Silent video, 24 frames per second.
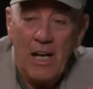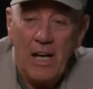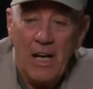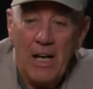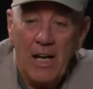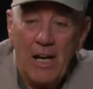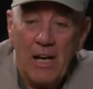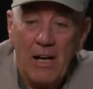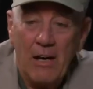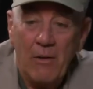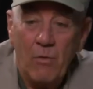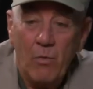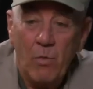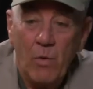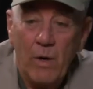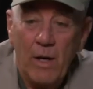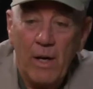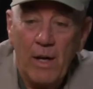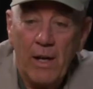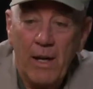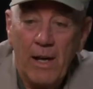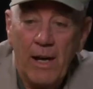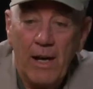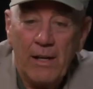
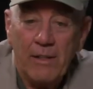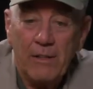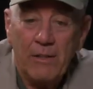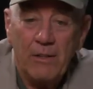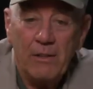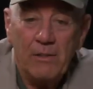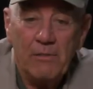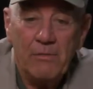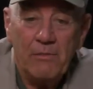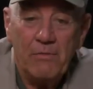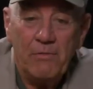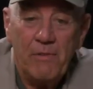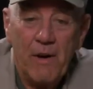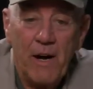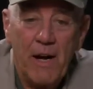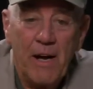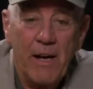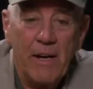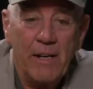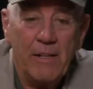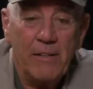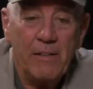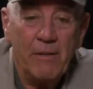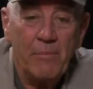Well, I couldn't
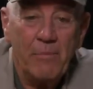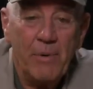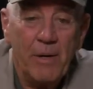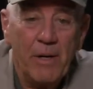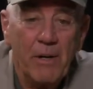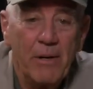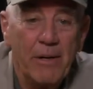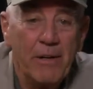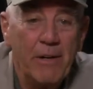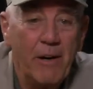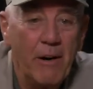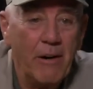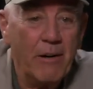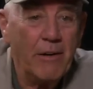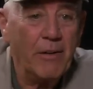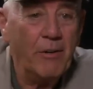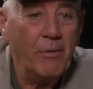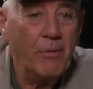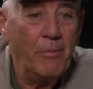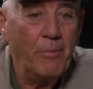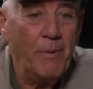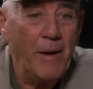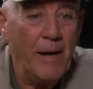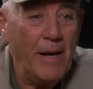find a pair of
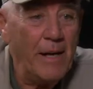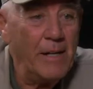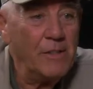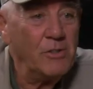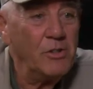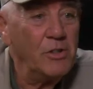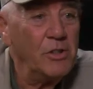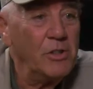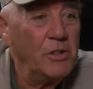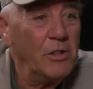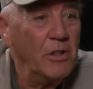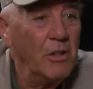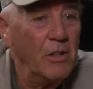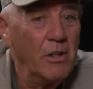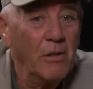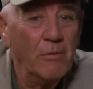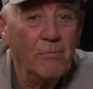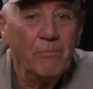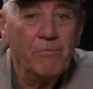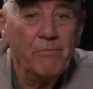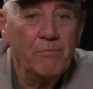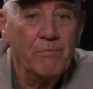cargo pants, or